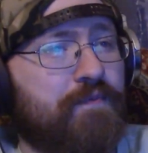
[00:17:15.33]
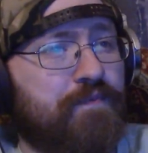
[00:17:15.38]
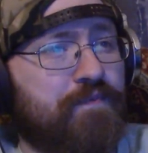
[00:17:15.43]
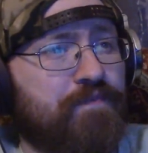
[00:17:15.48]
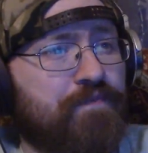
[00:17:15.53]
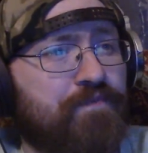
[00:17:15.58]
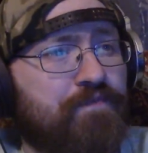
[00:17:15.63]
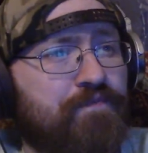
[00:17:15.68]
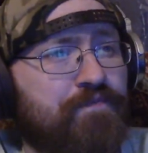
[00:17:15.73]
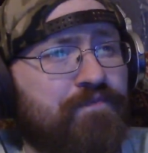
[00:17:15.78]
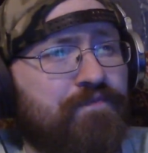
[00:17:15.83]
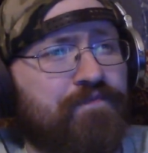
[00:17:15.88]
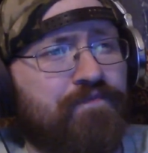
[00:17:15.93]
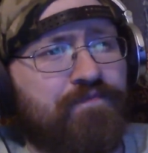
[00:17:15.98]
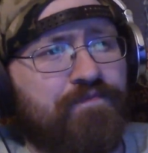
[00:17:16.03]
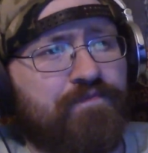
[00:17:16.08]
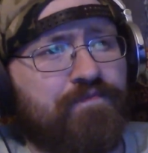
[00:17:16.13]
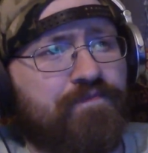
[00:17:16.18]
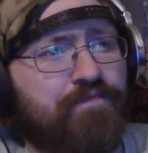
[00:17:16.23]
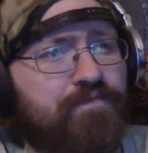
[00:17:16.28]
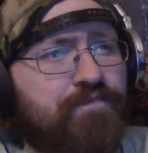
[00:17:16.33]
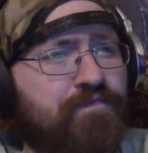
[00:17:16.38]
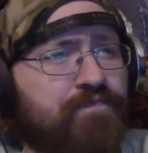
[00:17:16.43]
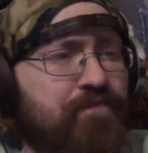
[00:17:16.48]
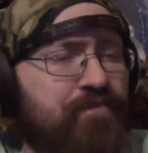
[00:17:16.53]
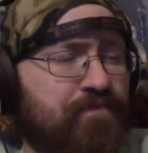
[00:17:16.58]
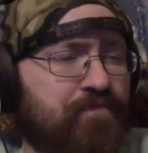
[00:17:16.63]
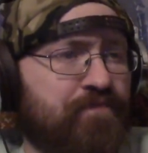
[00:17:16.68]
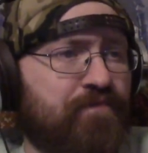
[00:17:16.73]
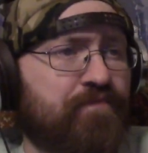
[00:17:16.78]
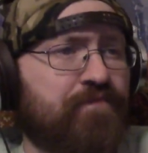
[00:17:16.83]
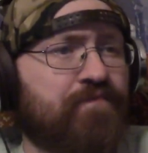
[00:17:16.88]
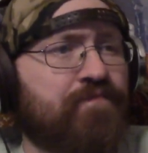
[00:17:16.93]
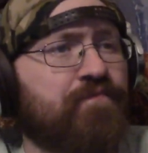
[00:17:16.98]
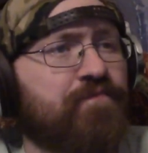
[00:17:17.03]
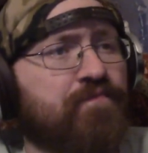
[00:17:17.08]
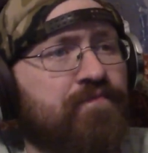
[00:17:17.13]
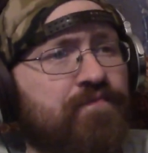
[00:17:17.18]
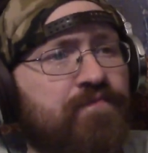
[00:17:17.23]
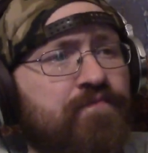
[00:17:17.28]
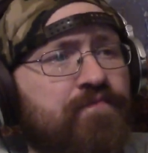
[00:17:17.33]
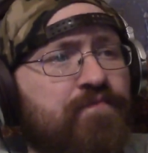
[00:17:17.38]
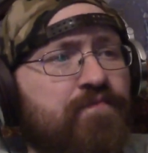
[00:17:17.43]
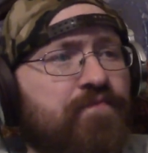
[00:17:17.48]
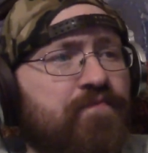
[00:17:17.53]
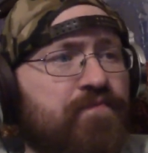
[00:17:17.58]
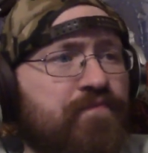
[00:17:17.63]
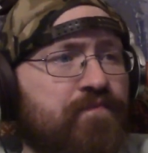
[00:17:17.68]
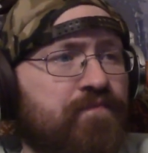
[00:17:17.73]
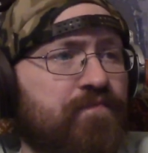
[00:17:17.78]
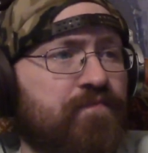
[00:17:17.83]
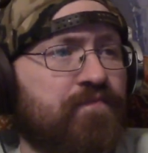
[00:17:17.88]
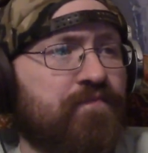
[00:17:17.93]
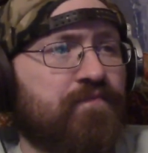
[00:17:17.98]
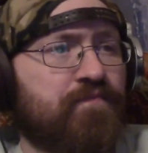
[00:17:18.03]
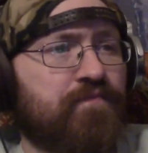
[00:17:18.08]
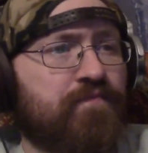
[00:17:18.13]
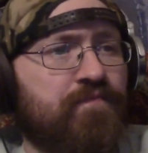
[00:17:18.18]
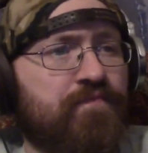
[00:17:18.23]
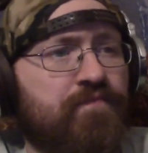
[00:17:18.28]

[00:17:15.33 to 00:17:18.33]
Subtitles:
(silence)